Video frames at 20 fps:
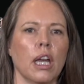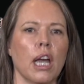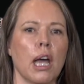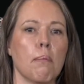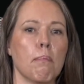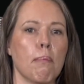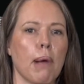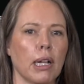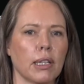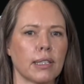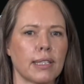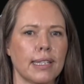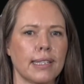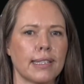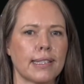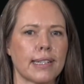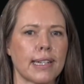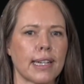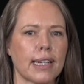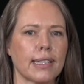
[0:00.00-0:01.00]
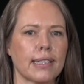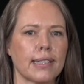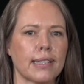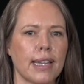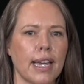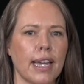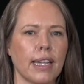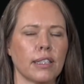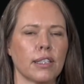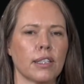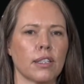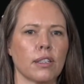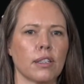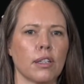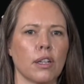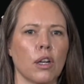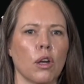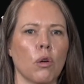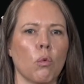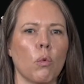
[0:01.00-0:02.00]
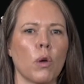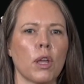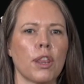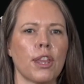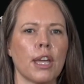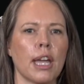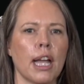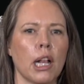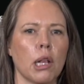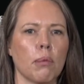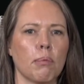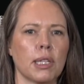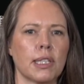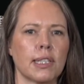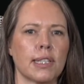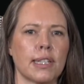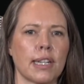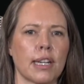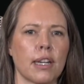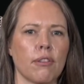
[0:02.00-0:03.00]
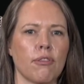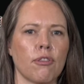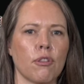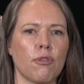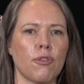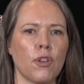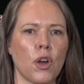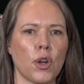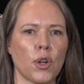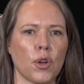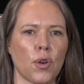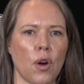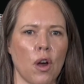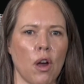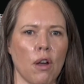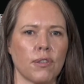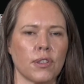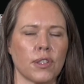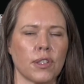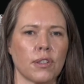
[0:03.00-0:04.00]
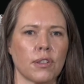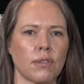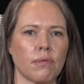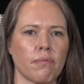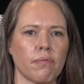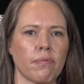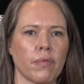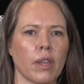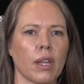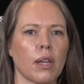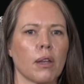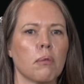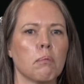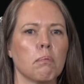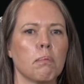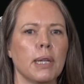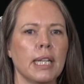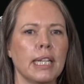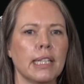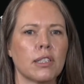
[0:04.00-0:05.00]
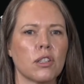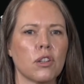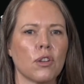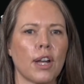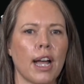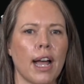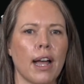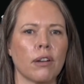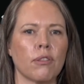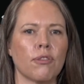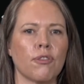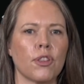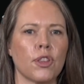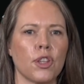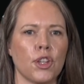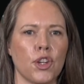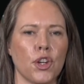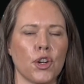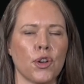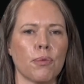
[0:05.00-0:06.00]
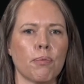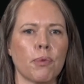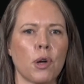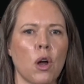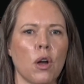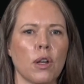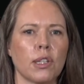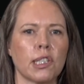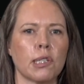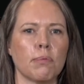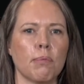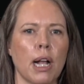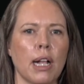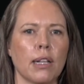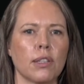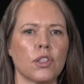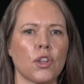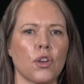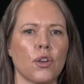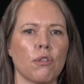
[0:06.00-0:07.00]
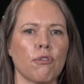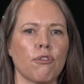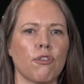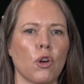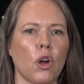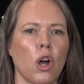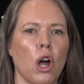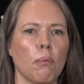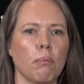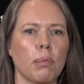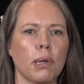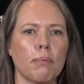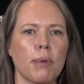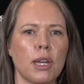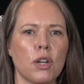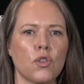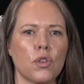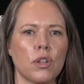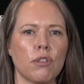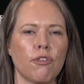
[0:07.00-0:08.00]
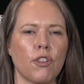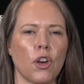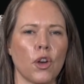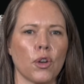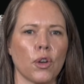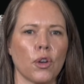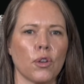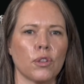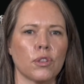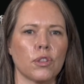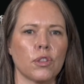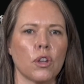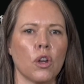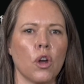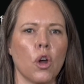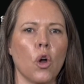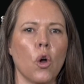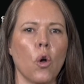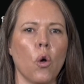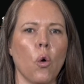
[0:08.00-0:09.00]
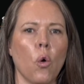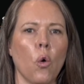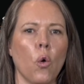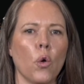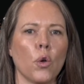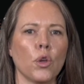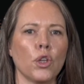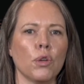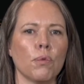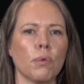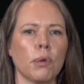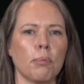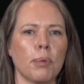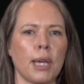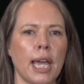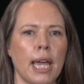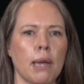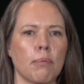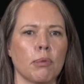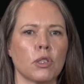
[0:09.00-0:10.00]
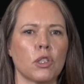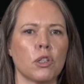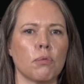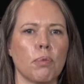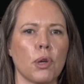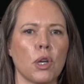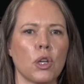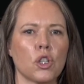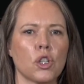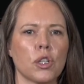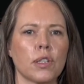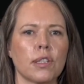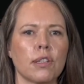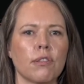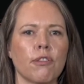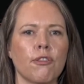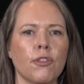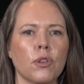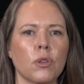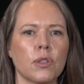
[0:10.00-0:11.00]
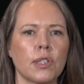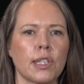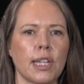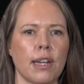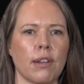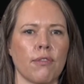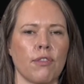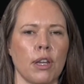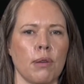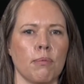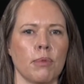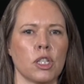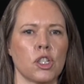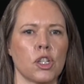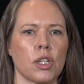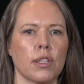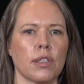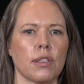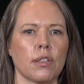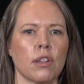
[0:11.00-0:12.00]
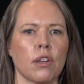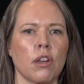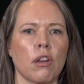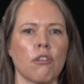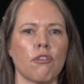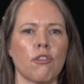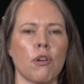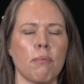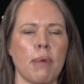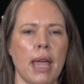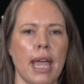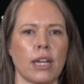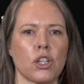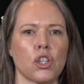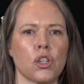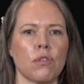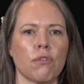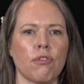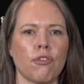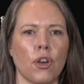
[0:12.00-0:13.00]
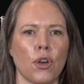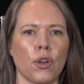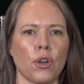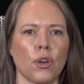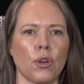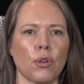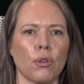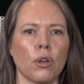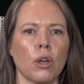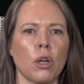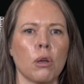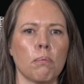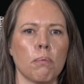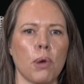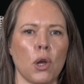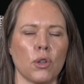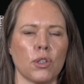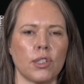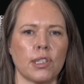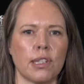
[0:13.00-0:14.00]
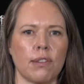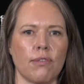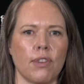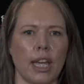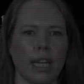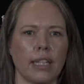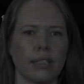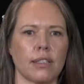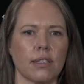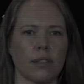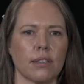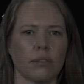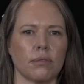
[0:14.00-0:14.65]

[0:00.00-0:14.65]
a multi-sticker set with a helmet sticker for photographs. Please look out for the Europcar Smile Zone for complimentary photos, or you will be able to purchase a full set of images from Action Photo post-event.